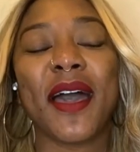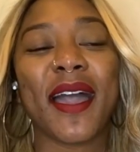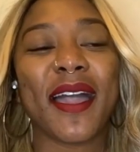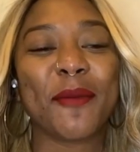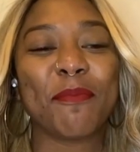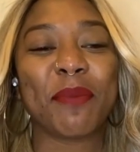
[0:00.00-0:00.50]

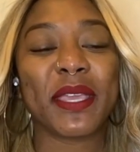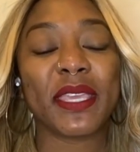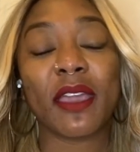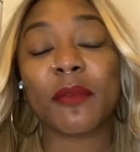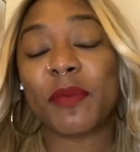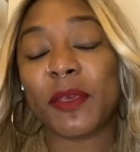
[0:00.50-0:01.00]
Uh, but
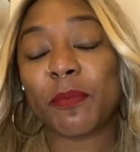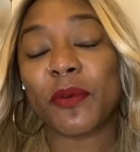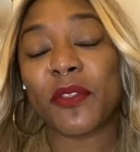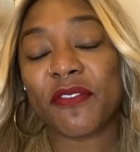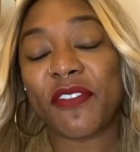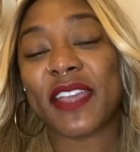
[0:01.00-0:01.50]
young
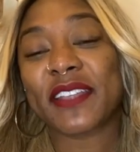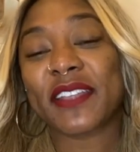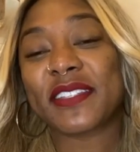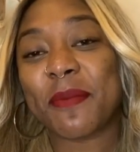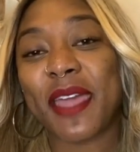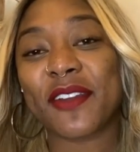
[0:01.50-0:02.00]
people, the fact
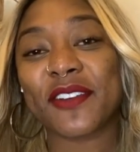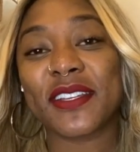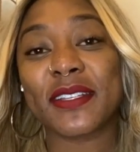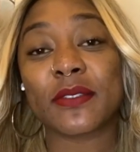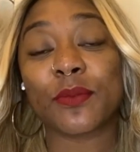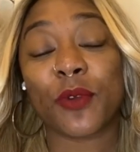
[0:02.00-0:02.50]
of the matter
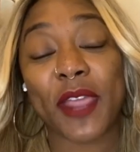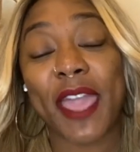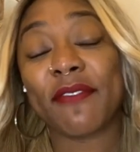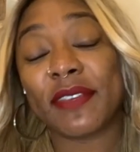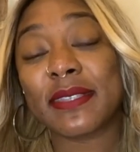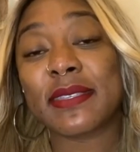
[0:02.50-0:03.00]
is, we're
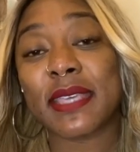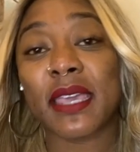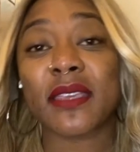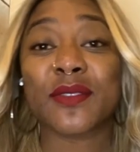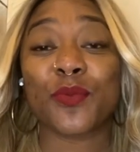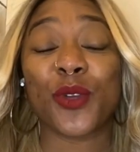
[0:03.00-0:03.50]
having sex,